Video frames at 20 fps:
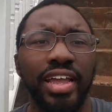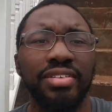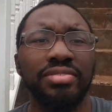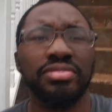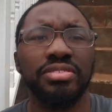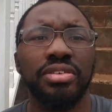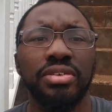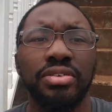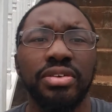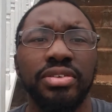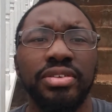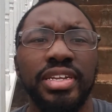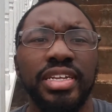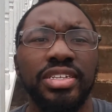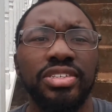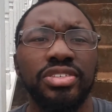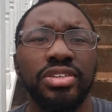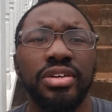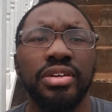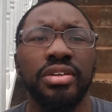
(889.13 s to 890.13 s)
So you need
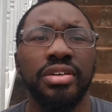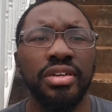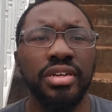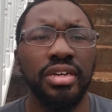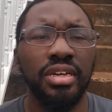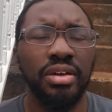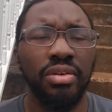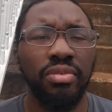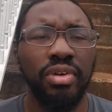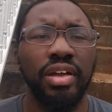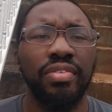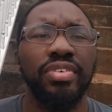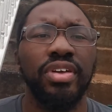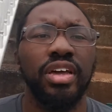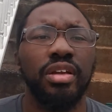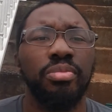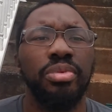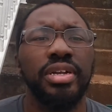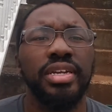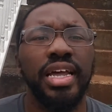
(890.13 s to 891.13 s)
whatever you're going to
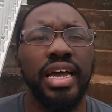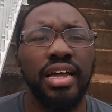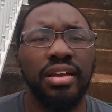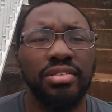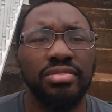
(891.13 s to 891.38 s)
put down